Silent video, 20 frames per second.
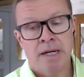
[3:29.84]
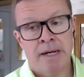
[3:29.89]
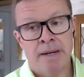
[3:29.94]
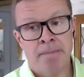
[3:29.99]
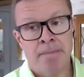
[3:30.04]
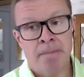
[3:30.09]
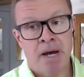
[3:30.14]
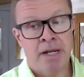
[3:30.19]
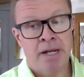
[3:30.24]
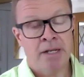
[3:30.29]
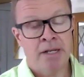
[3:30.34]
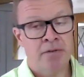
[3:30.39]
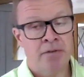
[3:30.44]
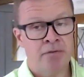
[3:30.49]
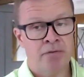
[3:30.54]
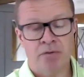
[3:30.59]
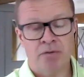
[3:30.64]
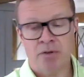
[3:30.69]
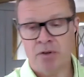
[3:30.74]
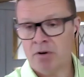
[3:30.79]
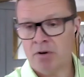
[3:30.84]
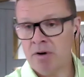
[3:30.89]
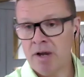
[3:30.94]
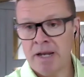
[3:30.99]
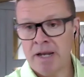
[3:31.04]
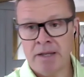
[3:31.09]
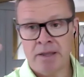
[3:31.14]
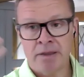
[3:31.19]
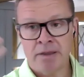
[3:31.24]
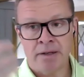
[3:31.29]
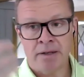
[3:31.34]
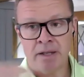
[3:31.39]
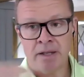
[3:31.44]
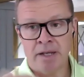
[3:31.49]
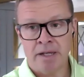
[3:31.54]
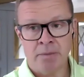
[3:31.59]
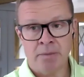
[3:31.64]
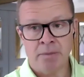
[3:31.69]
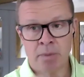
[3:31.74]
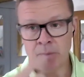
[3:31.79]
And if you're anything
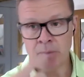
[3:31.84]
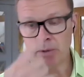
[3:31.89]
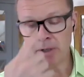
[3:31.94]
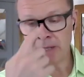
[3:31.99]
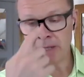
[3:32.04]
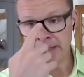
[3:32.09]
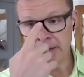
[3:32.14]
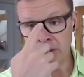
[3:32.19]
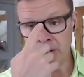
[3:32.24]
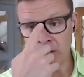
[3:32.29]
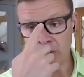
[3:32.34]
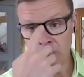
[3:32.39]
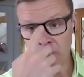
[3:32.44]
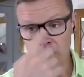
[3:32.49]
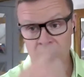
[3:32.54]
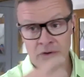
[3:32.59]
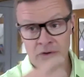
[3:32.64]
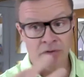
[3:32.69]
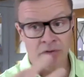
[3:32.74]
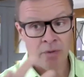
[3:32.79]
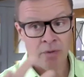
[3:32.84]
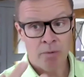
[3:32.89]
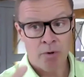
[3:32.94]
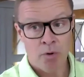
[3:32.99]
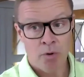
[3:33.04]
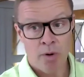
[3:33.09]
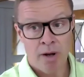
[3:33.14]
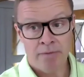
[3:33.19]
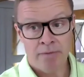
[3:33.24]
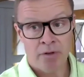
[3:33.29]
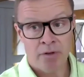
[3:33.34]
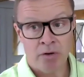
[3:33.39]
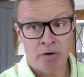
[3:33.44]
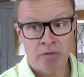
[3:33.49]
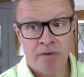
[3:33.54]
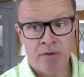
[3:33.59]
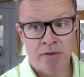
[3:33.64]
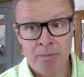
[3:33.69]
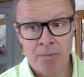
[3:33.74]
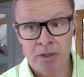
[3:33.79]
like the people I know, there's some who have
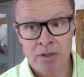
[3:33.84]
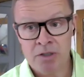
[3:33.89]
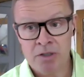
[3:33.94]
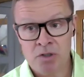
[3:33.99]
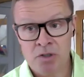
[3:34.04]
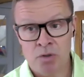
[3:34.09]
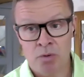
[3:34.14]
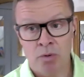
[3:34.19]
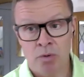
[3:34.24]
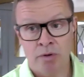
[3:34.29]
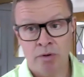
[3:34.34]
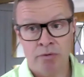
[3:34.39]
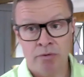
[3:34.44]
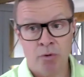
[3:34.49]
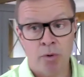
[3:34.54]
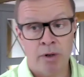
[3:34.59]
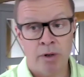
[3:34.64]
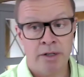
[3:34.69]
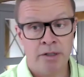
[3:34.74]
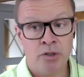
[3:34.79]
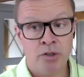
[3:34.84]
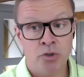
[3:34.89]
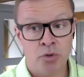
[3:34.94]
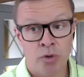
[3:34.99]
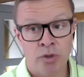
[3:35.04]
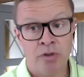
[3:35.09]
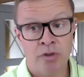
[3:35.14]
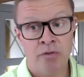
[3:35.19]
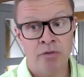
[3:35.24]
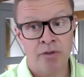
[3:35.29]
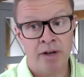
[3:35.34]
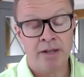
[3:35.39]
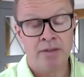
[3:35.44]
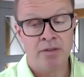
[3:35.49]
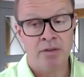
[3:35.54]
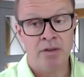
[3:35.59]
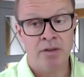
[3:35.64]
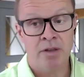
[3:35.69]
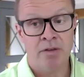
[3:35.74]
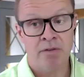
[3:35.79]
young families who have quite enjoyed the
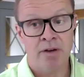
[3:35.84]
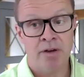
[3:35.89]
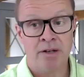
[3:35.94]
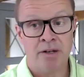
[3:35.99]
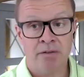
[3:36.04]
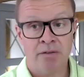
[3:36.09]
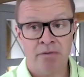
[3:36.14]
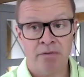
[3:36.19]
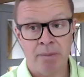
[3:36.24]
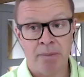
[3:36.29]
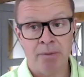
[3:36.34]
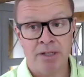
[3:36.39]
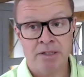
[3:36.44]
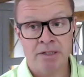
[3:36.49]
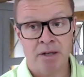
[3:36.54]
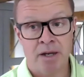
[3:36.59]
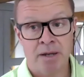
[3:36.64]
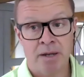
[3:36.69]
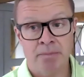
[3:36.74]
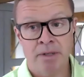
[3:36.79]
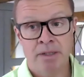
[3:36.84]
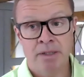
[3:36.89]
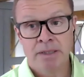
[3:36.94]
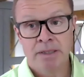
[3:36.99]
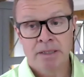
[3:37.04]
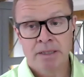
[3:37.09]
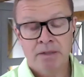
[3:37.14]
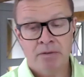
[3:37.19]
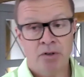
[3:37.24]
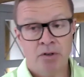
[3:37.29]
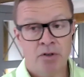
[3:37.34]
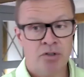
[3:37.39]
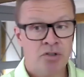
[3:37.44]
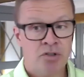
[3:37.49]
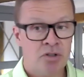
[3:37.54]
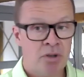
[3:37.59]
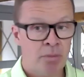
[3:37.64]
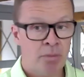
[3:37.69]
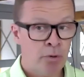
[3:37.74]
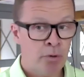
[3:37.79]
fact that they've had family time. There are
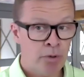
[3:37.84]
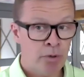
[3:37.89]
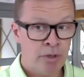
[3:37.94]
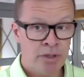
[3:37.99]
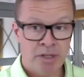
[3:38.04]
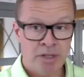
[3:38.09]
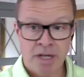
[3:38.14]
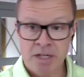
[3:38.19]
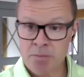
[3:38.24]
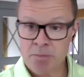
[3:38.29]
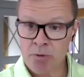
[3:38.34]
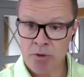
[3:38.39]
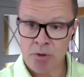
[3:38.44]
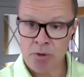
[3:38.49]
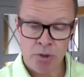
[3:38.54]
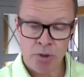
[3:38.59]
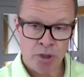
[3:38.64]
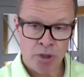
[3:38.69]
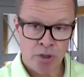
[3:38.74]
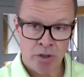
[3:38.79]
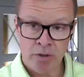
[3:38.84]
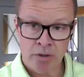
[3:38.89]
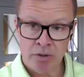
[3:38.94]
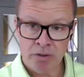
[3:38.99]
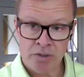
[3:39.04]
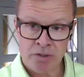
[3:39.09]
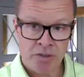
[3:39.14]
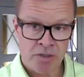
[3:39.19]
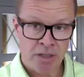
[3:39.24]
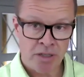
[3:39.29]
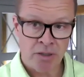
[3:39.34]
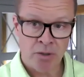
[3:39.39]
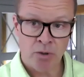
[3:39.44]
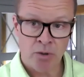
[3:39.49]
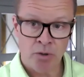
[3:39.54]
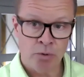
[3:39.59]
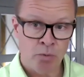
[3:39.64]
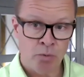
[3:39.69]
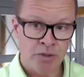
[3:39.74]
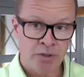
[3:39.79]
some who are desperate, who are younger,
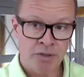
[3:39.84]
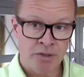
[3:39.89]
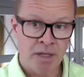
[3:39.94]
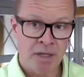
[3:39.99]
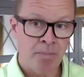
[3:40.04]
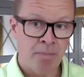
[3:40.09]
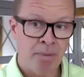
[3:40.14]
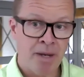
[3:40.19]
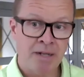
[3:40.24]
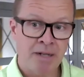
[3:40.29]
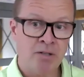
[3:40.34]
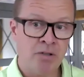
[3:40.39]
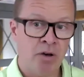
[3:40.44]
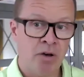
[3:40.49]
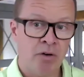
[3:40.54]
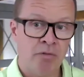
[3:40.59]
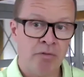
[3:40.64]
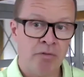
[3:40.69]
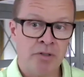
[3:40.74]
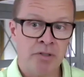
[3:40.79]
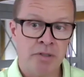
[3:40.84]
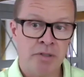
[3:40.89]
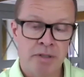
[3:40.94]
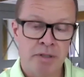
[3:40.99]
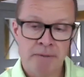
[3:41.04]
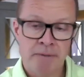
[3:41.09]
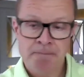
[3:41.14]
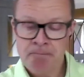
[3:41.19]
single, who want to get back to the office.